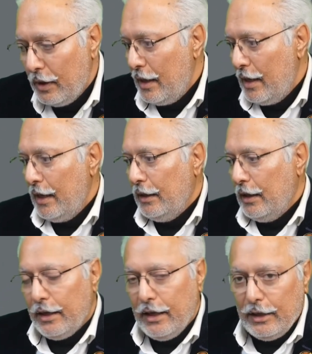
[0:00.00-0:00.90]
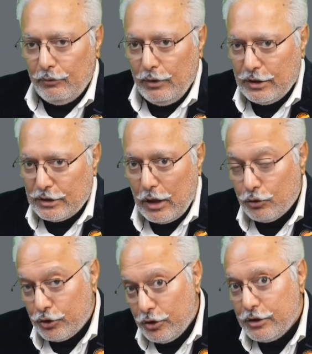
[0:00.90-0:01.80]
And again, it is now
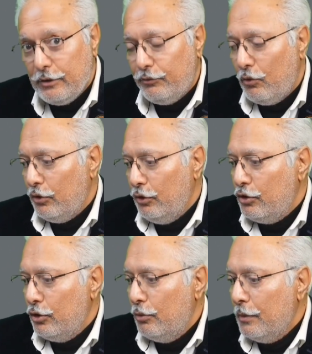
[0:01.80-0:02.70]
searching for YouTube